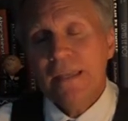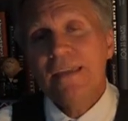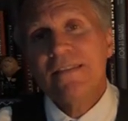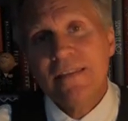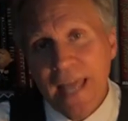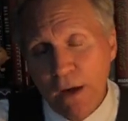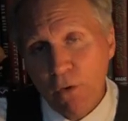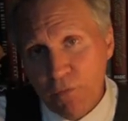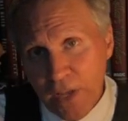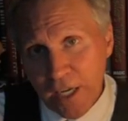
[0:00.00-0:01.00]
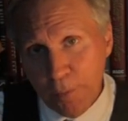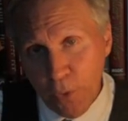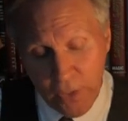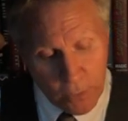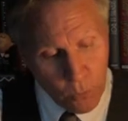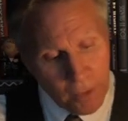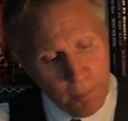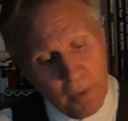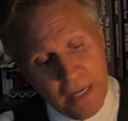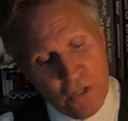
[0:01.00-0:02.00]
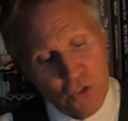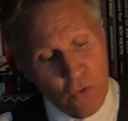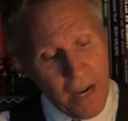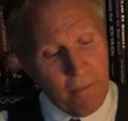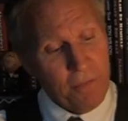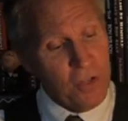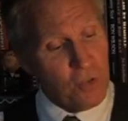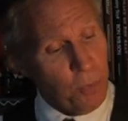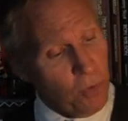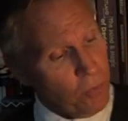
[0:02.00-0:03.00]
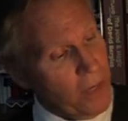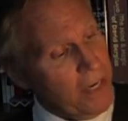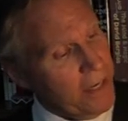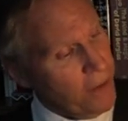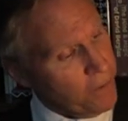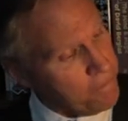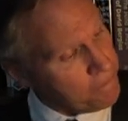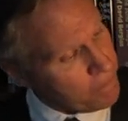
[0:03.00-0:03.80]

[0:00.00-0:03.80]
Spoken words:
is now available in one place. You have this book right here,